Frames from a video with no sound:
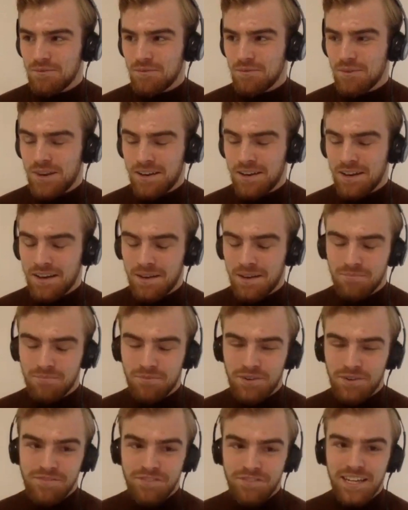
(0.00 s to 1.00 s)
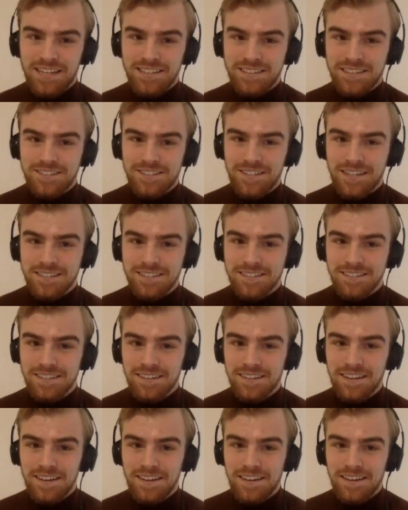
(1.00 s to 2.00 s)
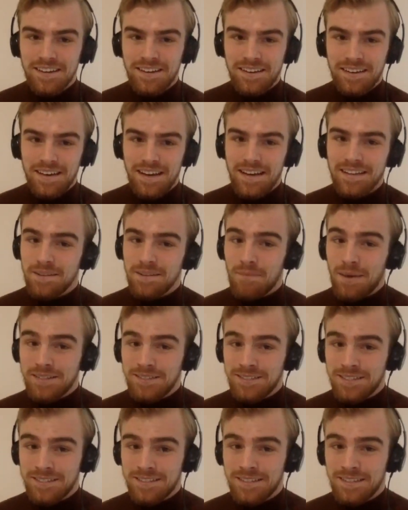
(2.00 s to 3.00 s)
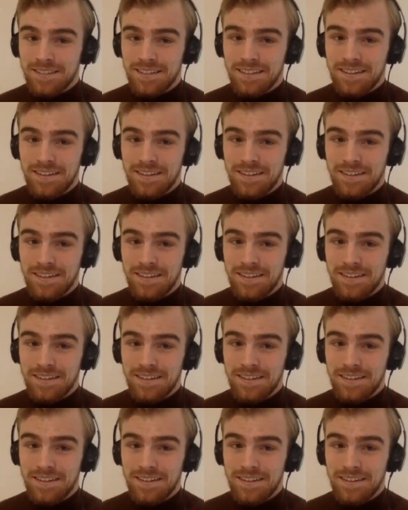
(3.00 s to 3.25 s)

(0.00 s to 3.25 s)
when I previously had the chance. As I mentioned,